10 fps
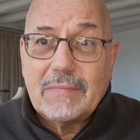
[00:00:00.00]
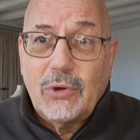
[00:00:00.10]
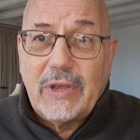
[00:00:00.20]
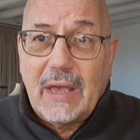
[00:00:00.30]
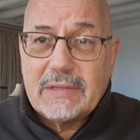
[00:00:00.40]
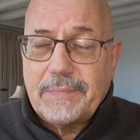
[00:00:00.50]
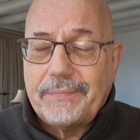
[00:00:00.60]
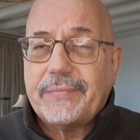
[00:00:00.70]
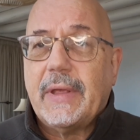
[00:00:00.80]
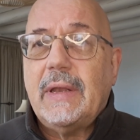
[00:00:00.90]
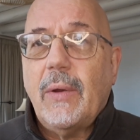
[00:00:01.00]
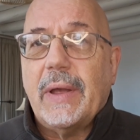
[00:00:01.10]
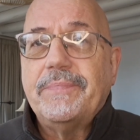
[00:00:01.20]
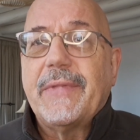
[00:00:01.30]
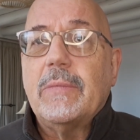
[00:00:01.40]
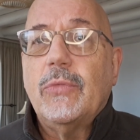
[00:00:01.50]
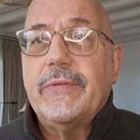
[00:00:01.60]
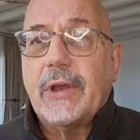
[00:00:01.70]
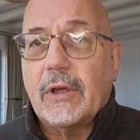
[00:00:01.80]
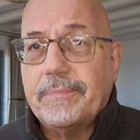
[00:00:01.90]
Who cares? Anyway,
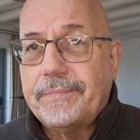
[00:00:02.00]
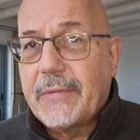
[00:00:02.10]
moving on.